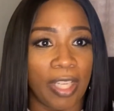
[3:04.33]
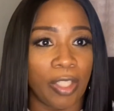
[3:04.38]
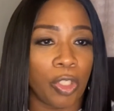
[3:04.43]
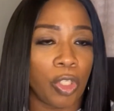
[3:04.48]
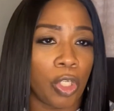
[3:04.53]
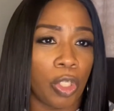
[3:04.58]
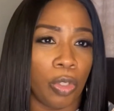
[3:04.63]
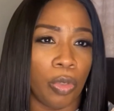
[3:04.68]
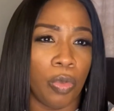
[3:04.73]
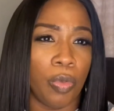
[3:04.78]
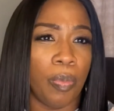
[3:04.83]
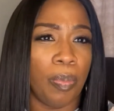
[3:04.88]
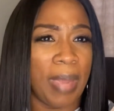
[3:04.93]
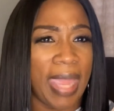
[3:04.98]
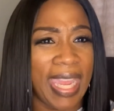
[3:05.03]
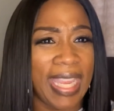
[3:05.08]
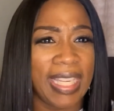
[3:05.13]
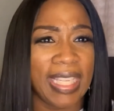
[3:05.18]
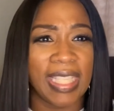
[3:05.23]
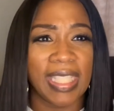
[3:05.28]
to
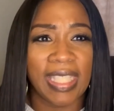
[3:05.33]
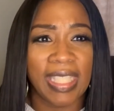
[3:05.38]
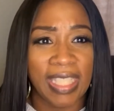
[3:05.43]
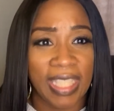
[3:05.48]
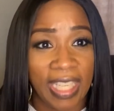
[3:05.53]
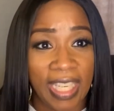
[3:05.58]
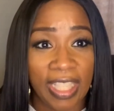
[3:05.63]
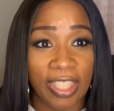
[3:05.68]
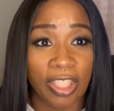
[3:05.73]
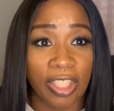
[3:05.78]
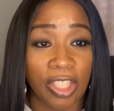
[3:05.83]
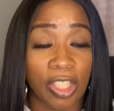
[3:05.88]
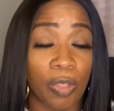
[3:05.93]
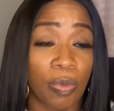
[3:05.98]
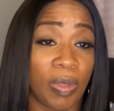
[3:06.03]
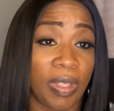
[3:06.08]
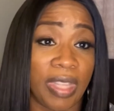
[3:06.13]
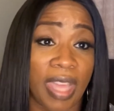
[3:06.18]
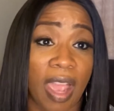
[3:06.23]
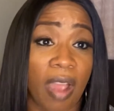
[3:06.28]
make decisions
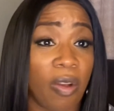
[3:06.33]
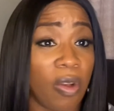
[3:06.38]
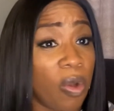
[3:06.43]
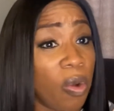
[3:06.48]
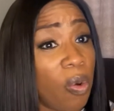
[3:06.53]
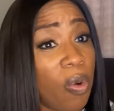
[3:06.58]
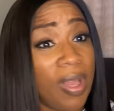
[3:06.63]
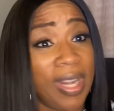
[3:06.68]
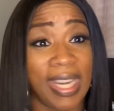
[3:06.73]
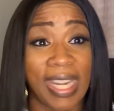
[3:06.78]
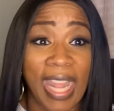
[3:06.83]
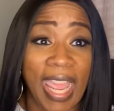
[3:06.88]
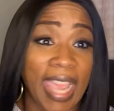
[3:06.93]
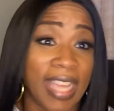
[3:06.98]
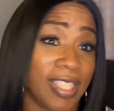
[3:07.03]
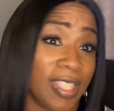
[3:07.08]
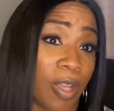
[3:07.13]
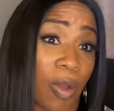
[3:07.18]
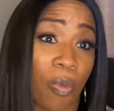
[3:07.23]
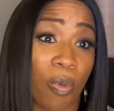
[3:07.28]
without going and ask
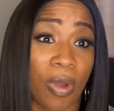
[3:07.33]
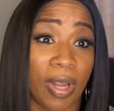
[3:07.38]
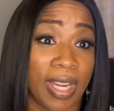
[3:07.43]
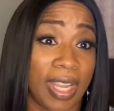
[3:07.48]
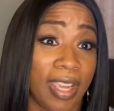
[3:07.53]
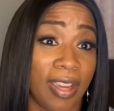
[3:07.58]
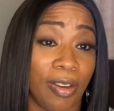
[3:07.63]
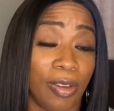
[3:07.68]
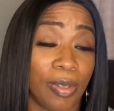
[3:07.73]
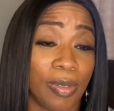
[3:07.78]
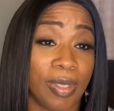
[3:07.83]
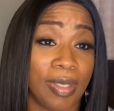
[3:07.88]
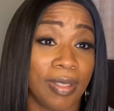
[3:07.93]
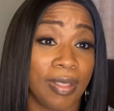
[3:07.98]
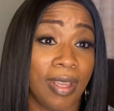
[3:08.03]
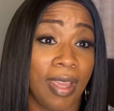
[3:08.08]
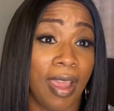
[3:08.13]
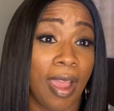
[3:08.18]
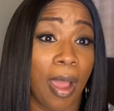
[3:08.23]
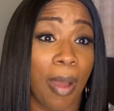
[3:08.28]
someone else
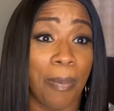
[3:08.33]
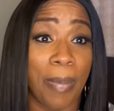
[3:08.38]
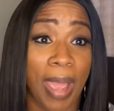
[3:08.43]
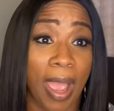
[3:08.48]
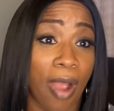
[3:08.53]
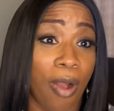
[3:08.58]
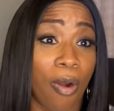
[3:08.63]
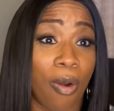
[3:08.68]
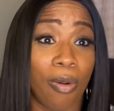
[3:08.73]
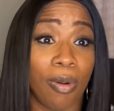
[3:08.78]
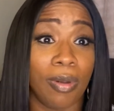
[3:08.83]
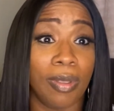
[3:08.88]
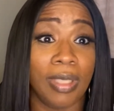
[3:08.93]
about,